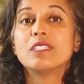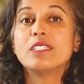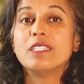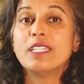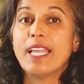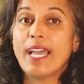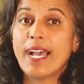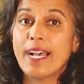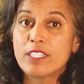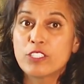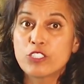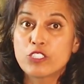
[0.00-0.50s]

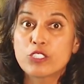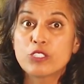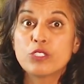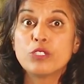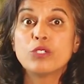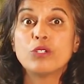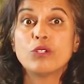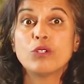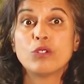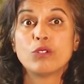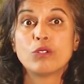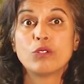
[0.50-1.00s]

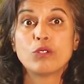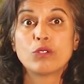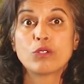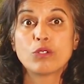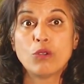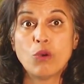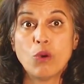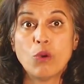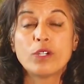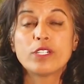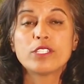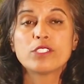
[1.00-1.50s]
natural
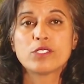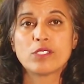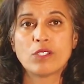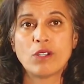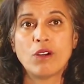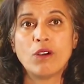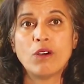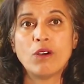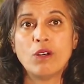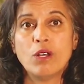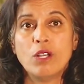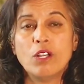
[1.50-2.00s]

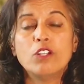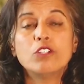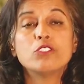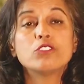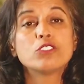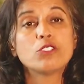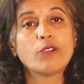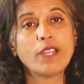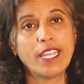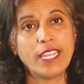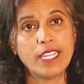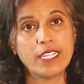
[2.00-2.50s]
cortisol
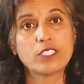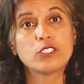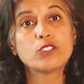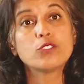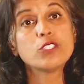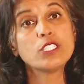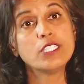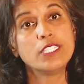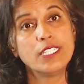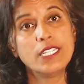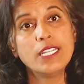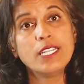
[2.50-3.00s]
to
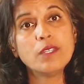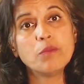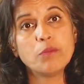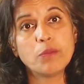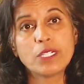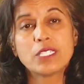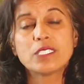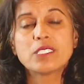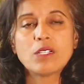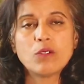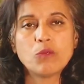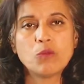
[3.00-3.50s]
handle the knee?
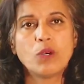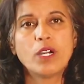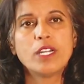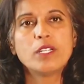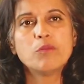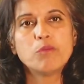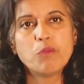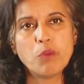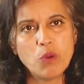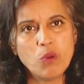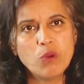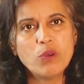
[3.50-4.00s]
Because at
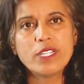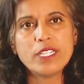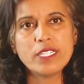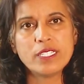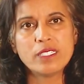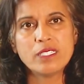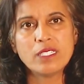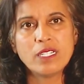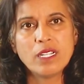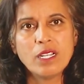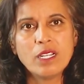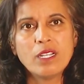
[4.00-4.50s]
one
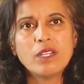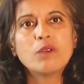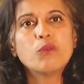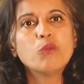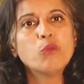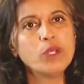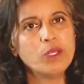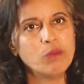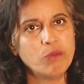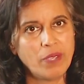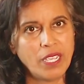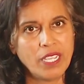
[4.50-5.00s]
point,
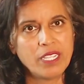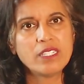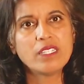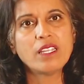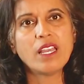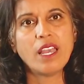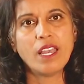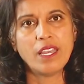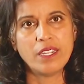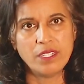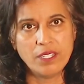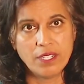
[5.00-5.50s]
we
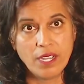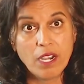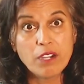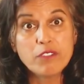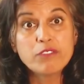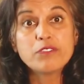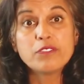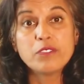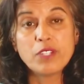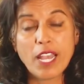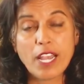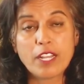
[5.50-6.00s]
made
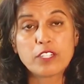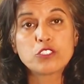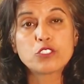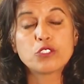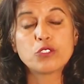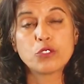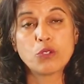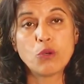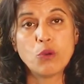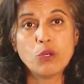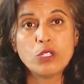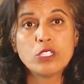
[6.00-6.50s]
enough
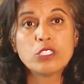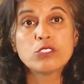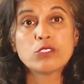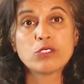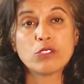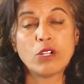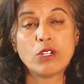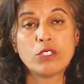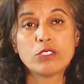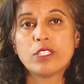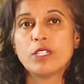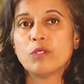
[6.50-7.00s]
natural
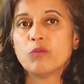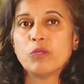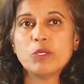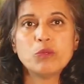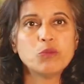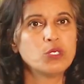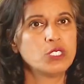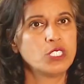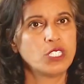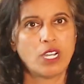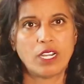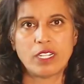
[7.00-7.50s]
cortisol that
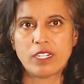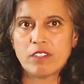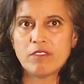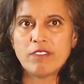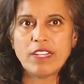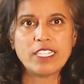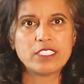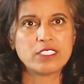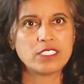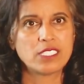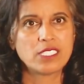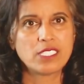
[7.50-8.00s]
we would not
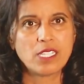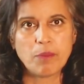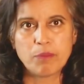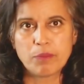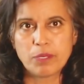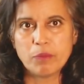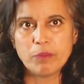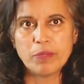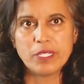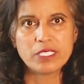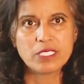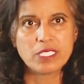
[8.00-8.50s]
have had to
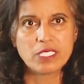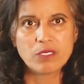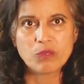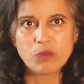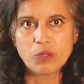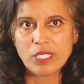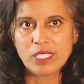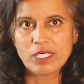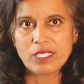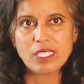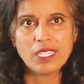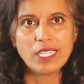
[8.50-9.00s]
supplement it
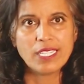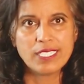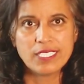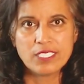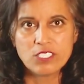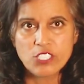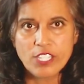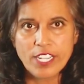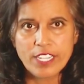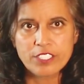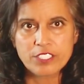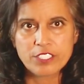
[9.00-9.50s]
with an
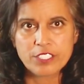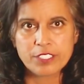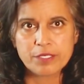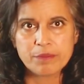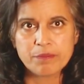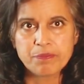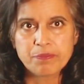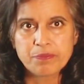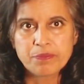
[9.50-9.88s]
injection.